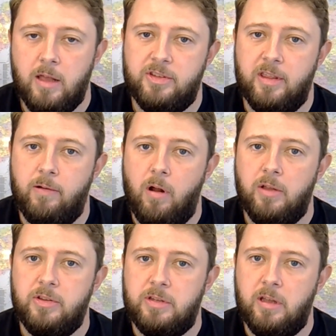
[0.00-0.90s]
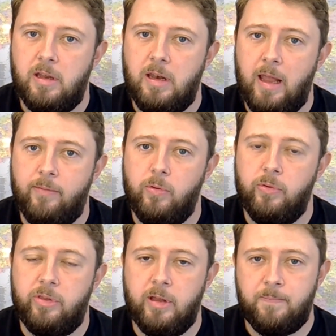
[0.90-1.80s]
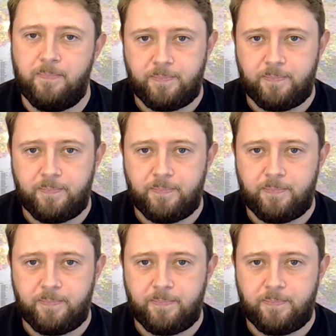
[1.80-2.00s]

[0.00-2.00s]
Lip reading: So there are certain levels that